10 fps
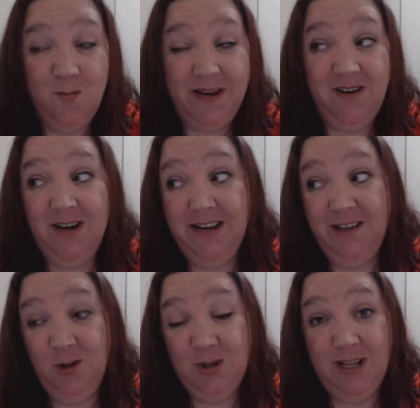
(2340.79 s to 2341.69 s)
oh my God,
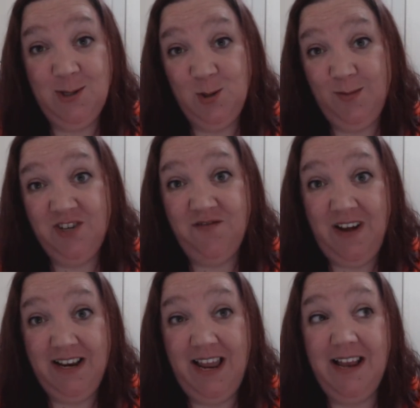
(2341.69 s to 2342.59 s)
it looked like so much
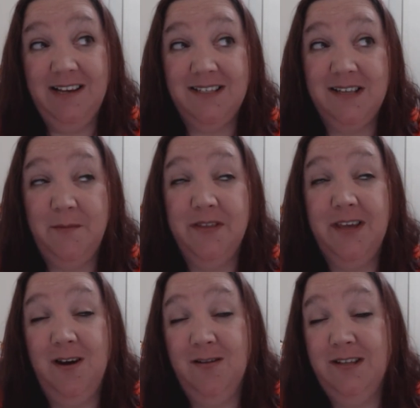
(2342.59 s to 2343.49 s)
fun. And some of
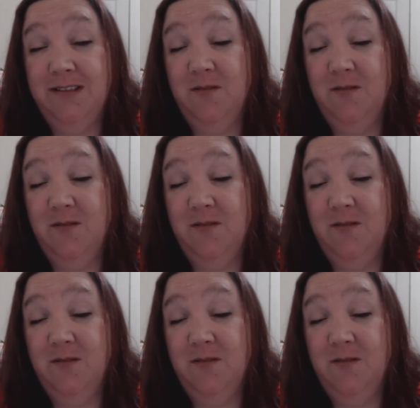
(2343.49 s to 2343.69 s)
the yarn